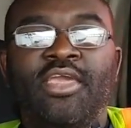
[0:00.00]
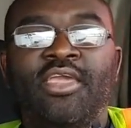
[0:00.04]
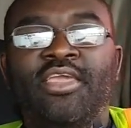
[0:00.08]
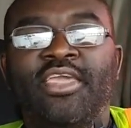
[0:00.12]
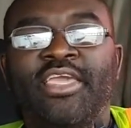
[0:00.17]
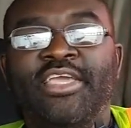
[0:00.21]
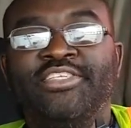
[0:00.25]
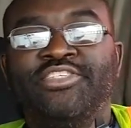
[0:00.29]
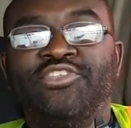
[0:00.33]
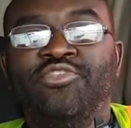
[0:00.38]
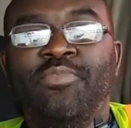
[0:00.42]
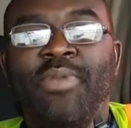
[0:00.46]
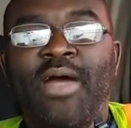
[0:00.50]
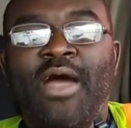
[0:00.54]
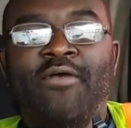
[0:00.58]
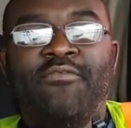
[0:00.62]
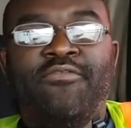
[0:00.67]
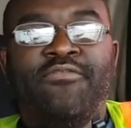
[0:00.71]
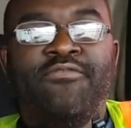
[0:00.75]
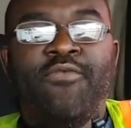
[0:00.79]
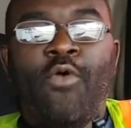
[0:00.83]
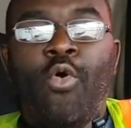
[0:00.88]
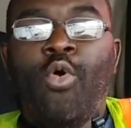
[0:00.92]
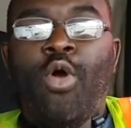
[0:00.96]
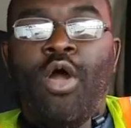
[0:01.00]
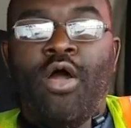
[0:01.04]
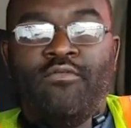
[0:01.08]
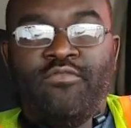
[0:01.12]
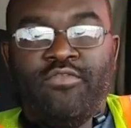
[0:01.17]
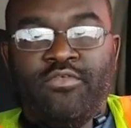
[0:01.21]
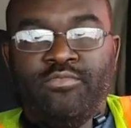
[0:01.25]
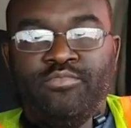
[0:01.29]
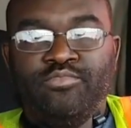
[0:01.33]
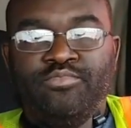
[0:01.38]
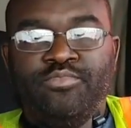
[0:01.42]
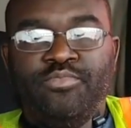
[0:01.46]
Get you about 4 of
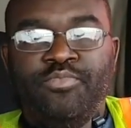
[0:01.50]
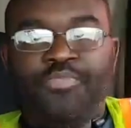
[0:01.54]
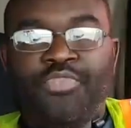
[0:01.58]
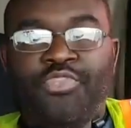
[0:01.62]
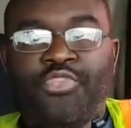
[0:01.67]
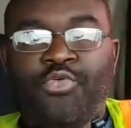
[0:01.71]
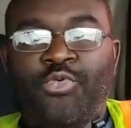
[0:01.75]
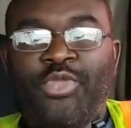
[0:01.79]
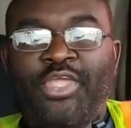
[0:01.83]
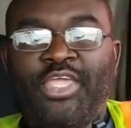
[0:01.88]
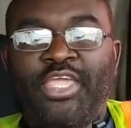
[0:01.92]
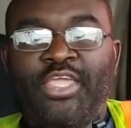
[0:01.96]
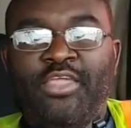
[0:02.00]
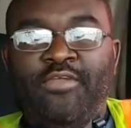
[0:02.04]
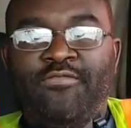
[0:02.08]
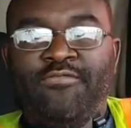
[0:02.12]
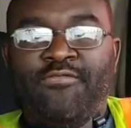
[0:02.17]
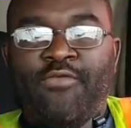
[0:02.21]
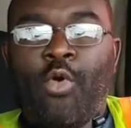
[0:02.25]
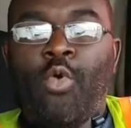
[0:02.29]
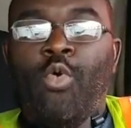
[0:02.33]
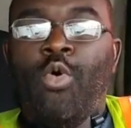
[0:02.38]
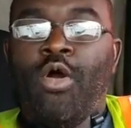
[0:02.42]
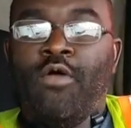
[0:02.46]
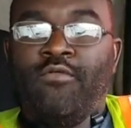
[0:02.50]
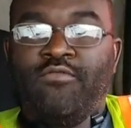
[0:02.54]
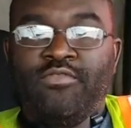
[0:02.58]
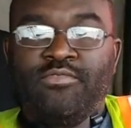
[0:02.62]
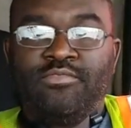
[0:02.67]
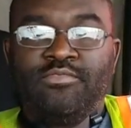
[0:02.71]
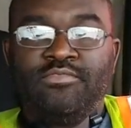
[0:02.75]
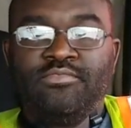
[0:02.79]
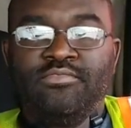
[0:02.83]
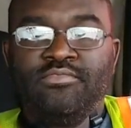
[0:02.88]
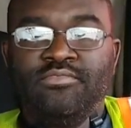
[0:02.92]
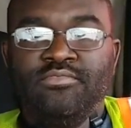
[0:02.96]
them, 3, 4 of them.
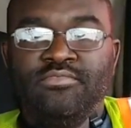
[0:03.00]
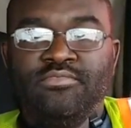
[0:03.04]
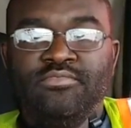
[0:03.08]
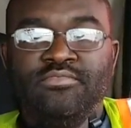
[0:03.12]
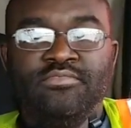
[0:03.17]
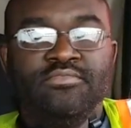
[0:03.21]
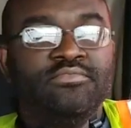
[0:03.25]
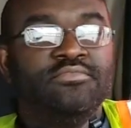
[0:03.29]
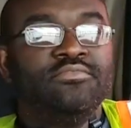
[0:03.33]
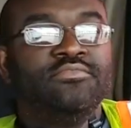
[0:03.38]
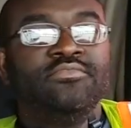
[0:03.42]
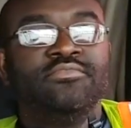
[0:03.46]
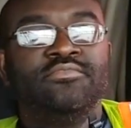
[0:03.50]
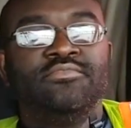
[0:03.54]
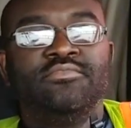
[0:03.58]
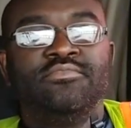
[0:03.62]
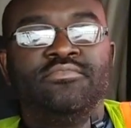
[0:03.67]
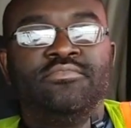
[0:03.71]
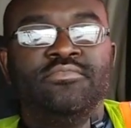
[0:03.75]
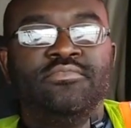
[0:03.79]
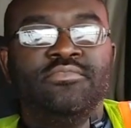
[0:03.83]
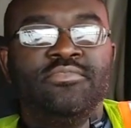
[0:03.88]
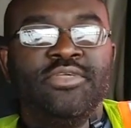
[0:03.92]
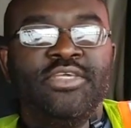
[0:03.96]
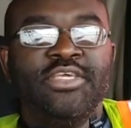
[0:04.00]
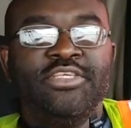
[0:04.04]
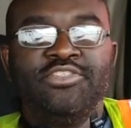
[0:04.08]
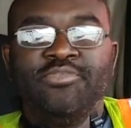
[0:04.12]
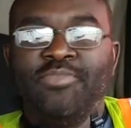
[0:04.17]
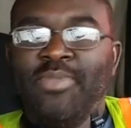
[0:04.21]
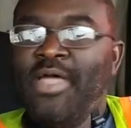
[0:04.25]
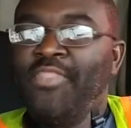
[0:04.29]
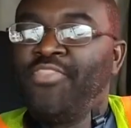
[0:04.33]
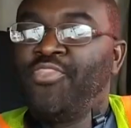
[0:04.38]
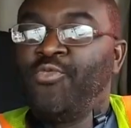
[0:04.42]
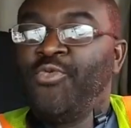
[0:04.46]
Get you
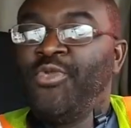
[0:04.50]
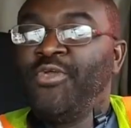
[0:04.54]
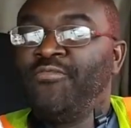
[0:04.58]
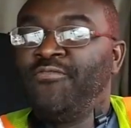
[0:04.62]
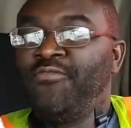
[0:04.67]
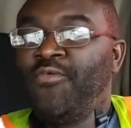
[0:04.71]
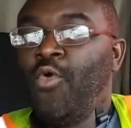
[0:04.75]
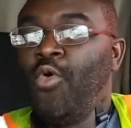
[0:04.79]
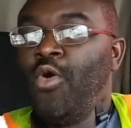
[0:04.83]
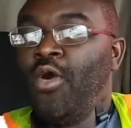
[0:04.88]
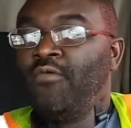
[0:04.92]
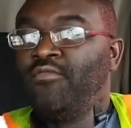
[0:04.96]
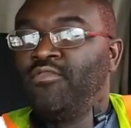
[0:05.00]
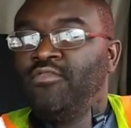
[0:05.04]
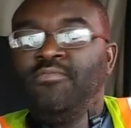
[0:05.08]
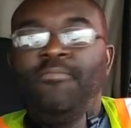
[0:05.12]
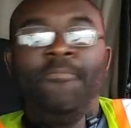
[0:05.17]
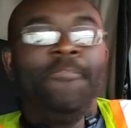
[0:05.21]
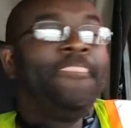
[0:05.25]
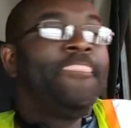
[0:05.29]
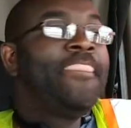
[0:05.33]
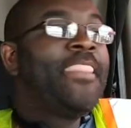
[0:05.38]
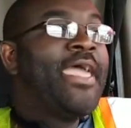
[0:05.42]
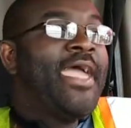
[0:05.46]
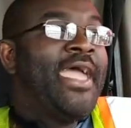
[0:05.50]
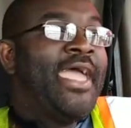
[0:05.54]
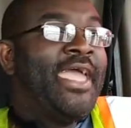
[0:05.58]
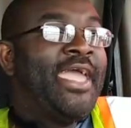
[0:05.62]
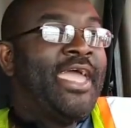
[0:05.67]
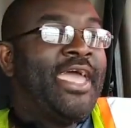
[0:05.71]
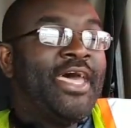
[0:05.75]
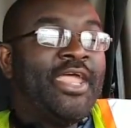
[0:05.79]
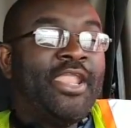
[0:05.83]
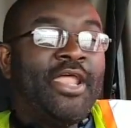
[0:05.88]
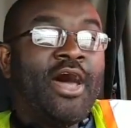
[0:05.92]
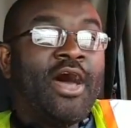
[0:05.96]
about 3 or 4 of them,
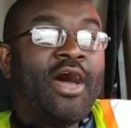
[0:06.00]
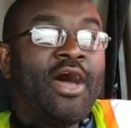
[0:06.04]
and